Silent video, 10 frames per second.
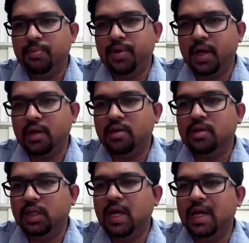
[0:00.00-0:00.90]

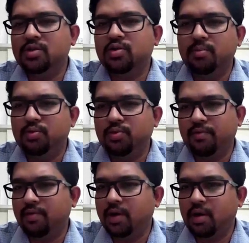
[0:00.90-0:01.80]
3.3
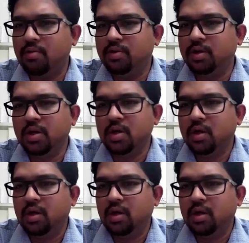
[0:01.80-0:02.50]
angstrom to roughly around